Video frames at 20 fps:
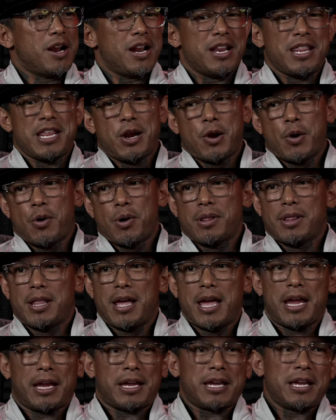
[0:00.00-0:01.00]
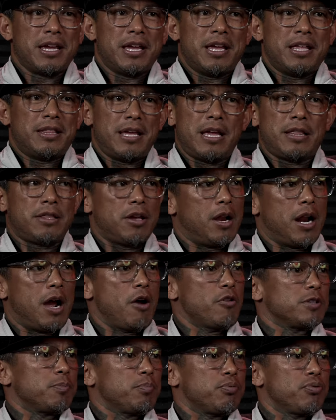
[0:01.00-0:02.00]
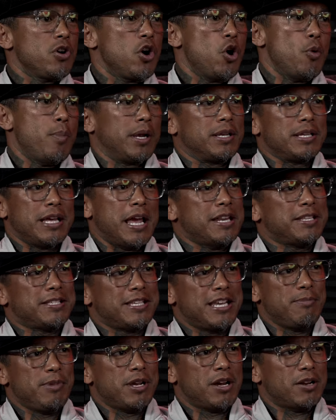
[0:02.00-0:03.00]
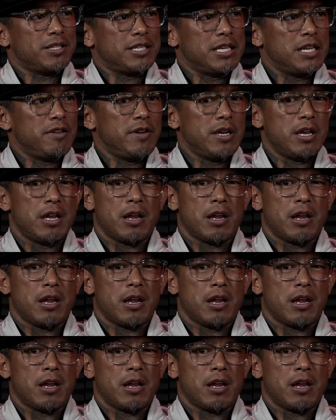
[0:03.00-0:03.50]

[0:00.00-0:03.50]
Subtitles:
And they were like, they thought I was pro because they had seen me on TV.